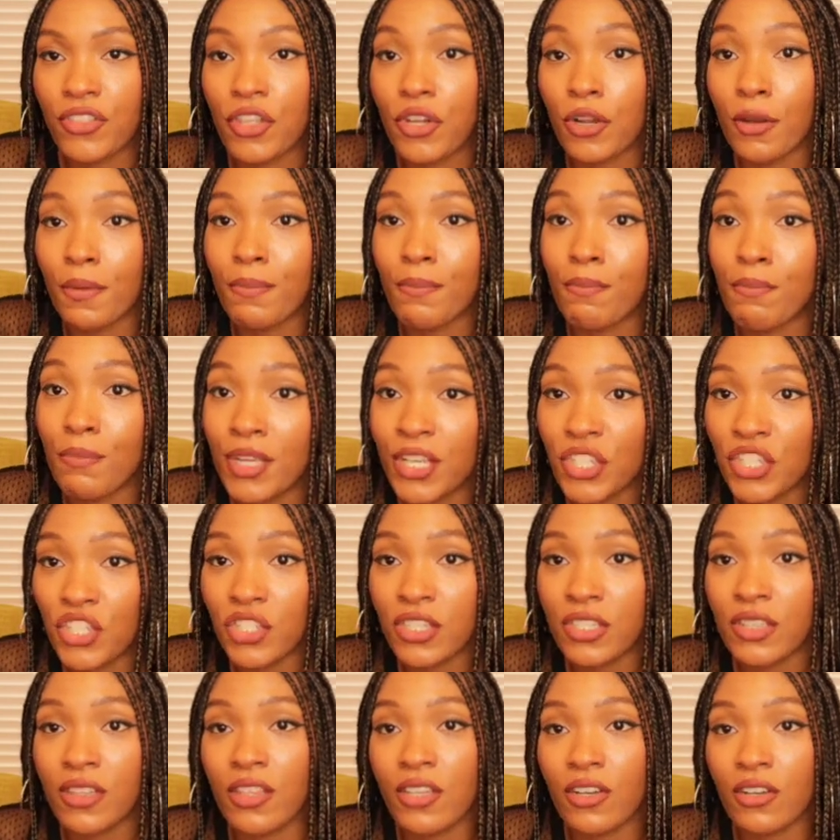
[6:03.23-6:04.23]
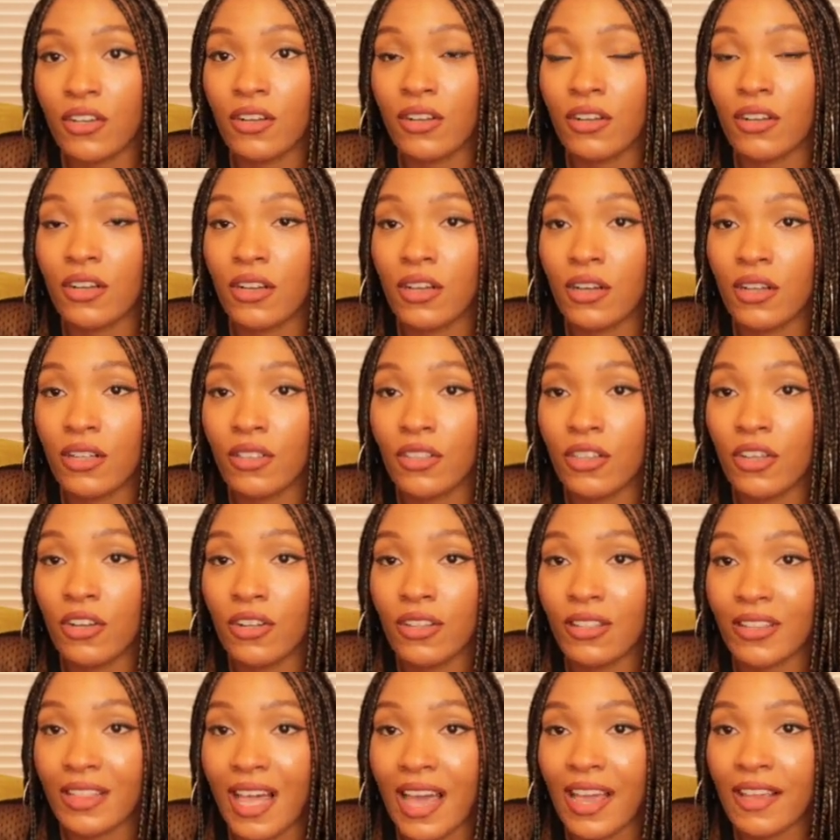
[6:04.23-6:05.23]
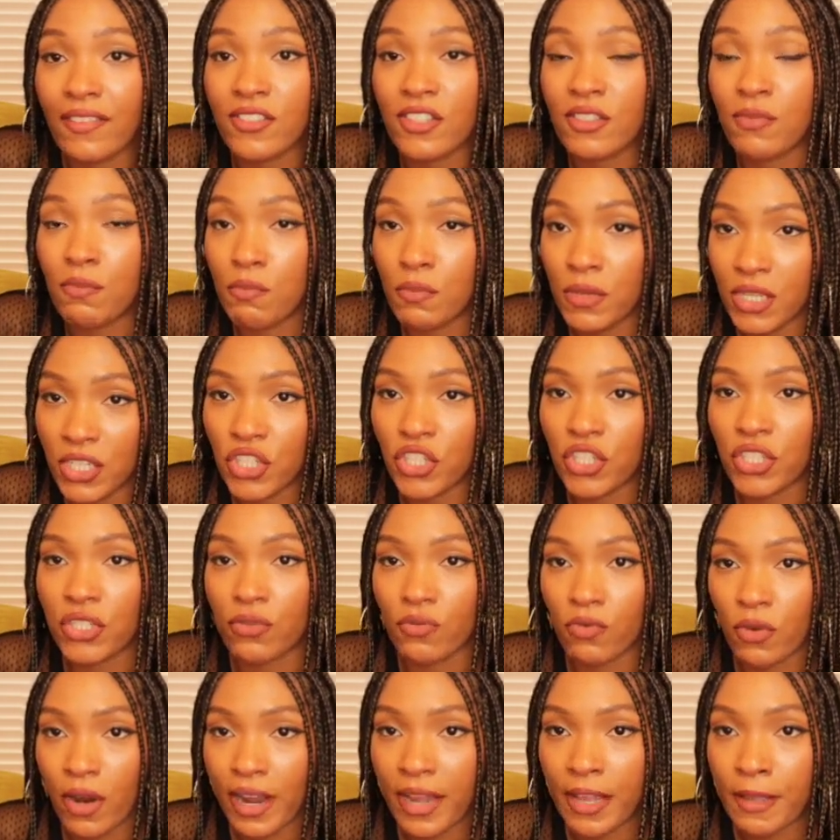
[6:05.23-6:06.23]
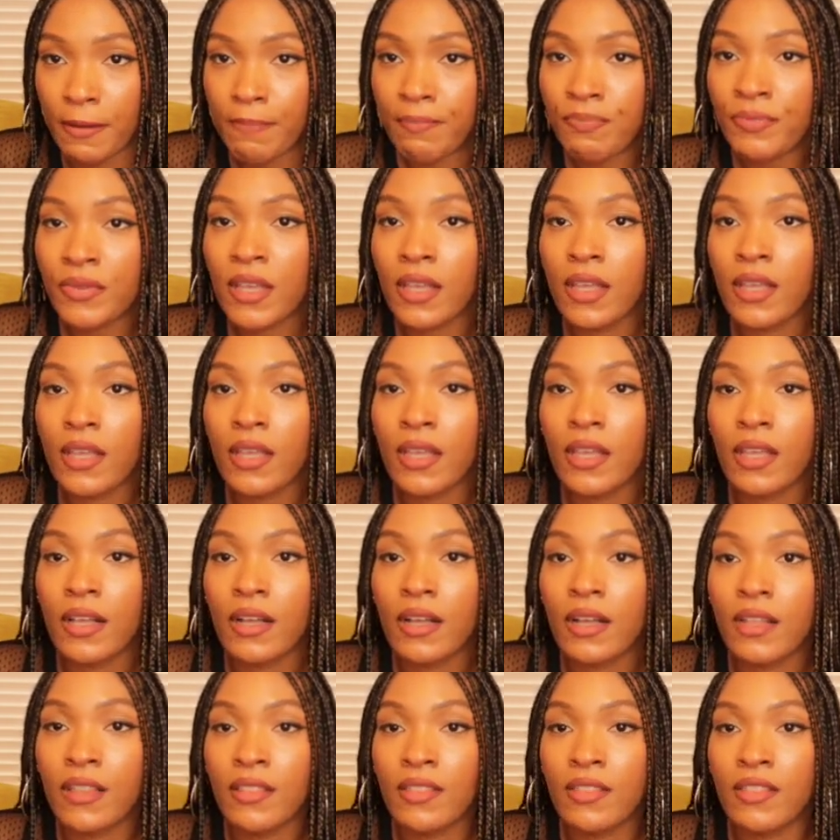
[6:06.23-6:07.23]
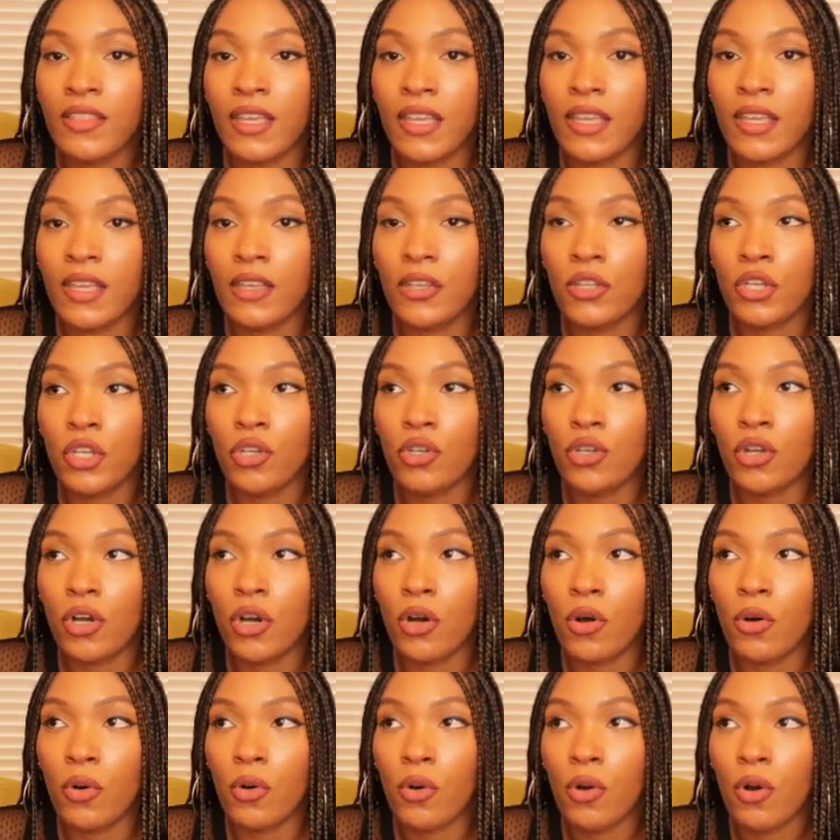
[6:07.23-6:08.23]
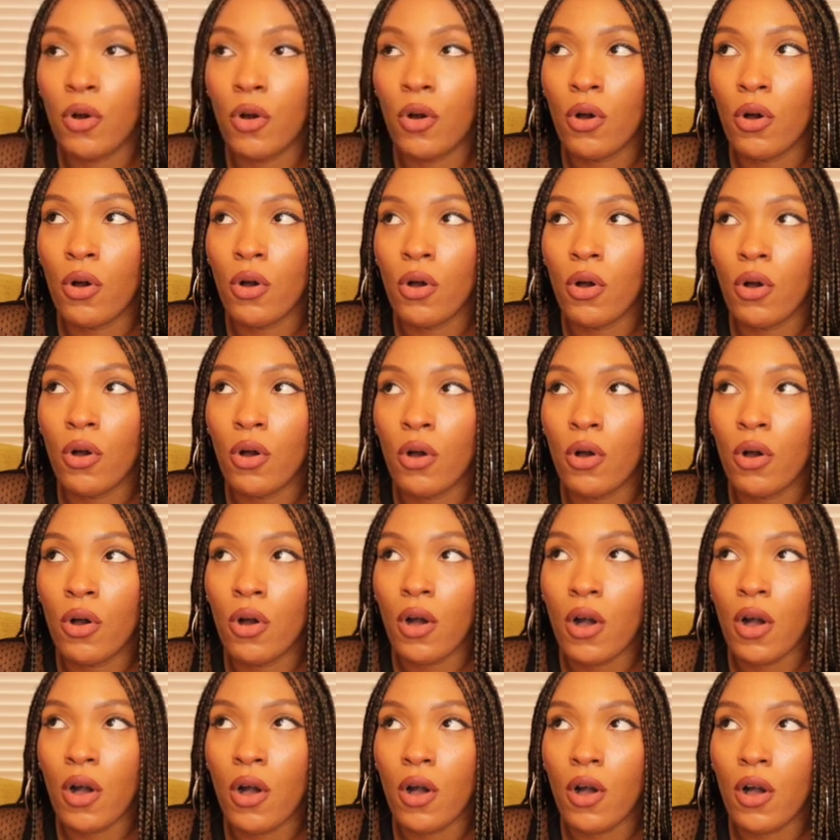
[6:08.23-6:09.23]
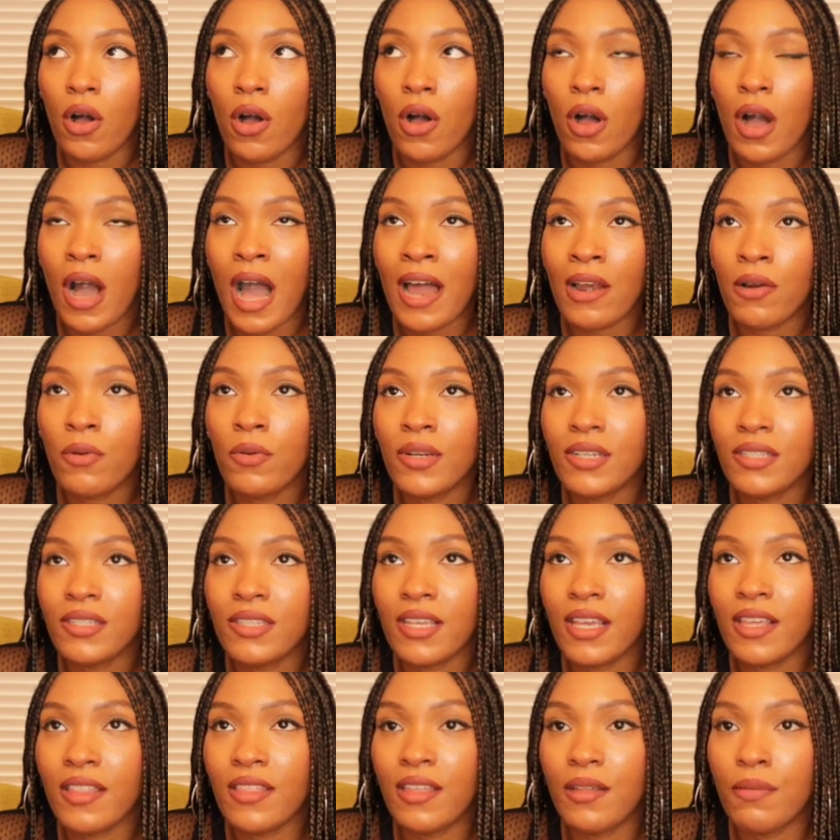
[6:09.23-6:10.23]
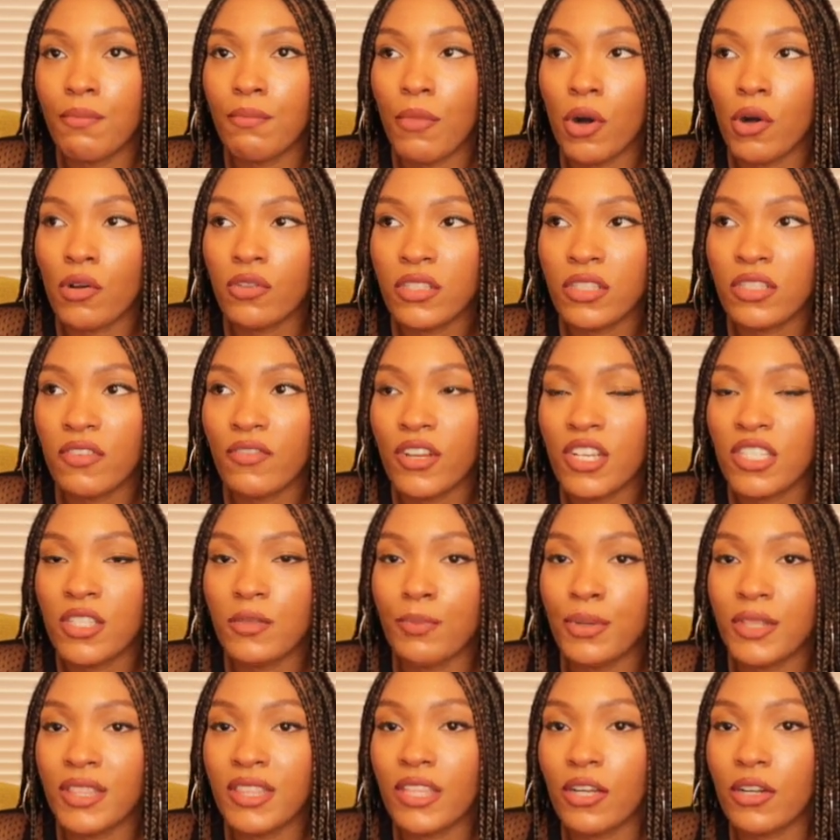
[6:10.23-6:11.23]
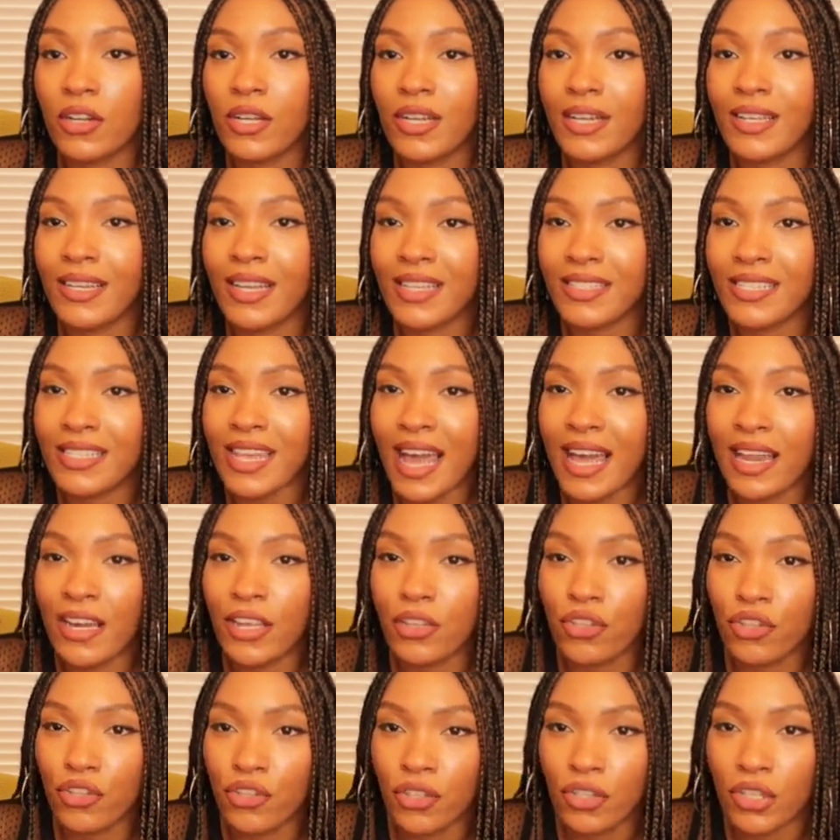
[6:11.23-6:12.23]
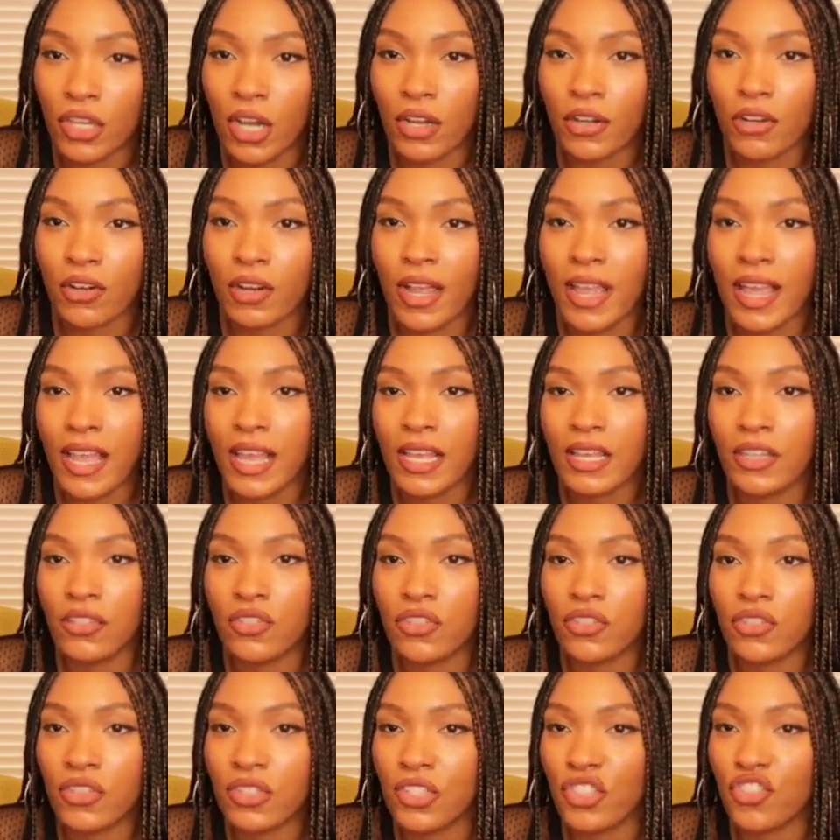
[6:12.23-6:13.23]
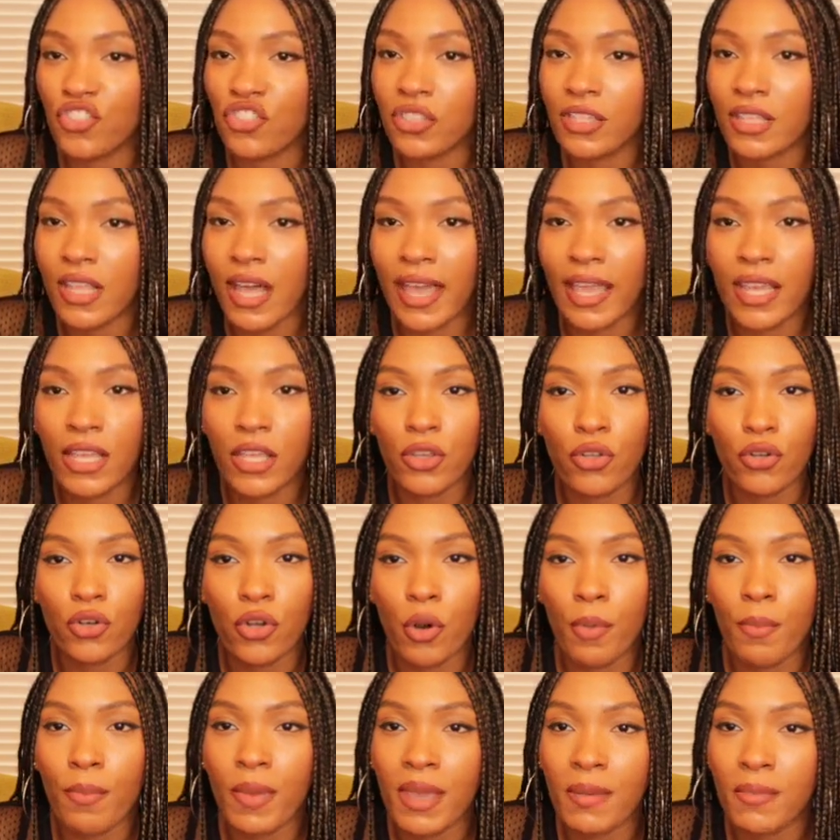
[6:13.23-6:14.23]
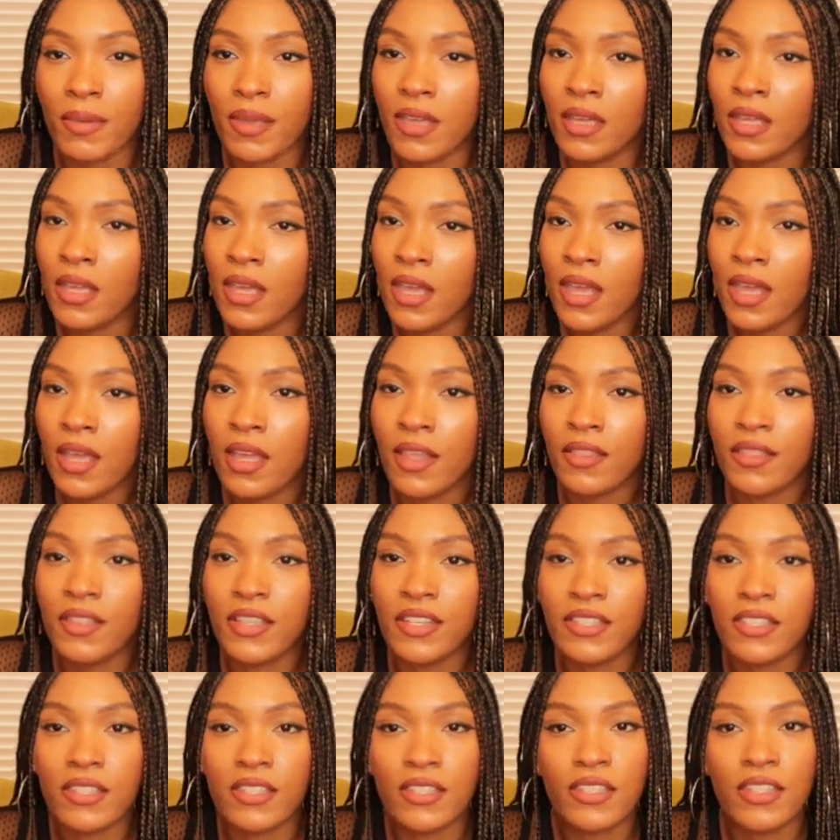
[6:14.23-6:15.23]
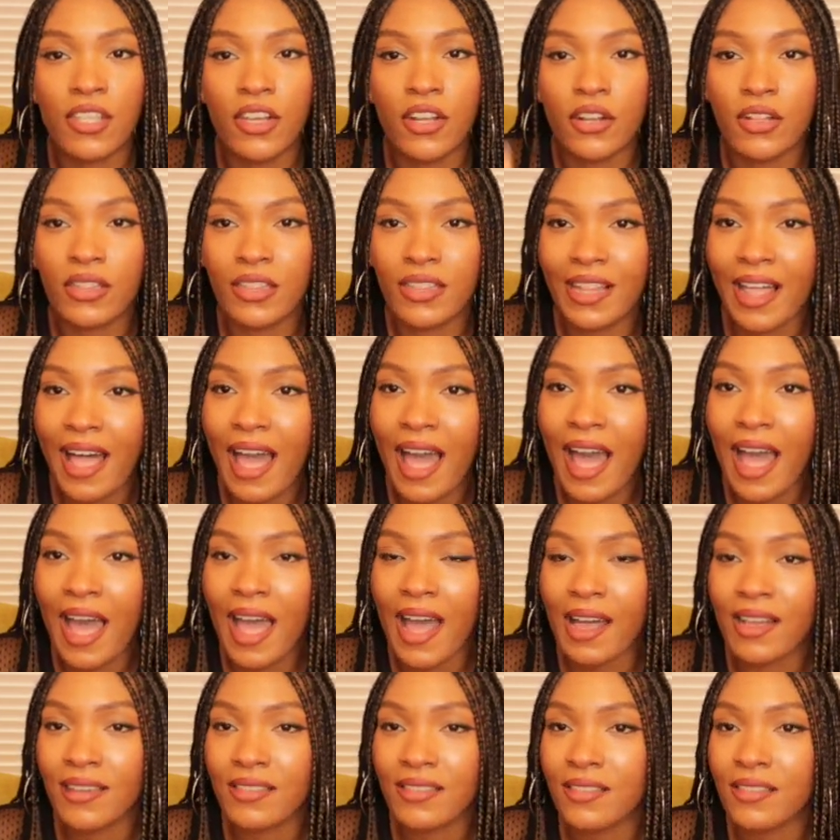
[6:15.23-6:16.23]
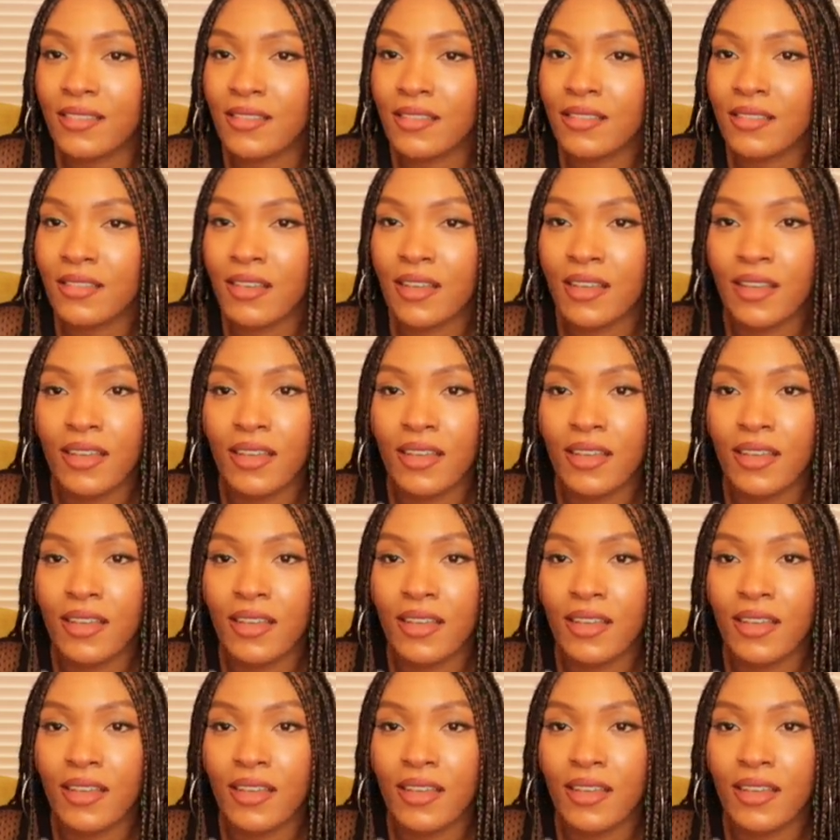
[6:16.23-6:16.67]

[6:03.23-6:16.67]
their mission, their life's mission, right? Then, you know, I don't want to say than most of us, but they're connected at a younger age. It's just like, you know, maybe this is their last